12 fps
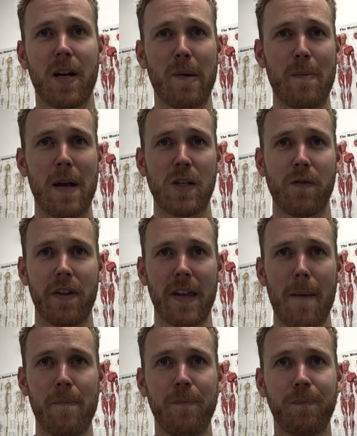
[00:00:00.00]
to be best for
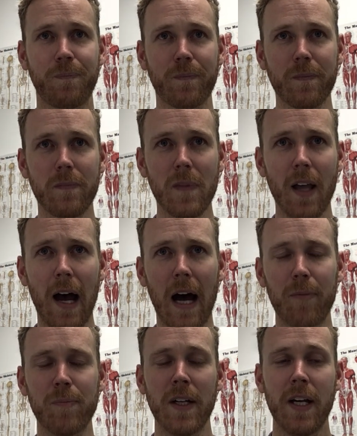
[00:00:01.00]
them.
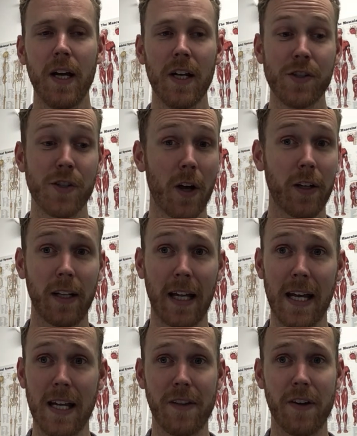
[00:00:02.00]
Certainly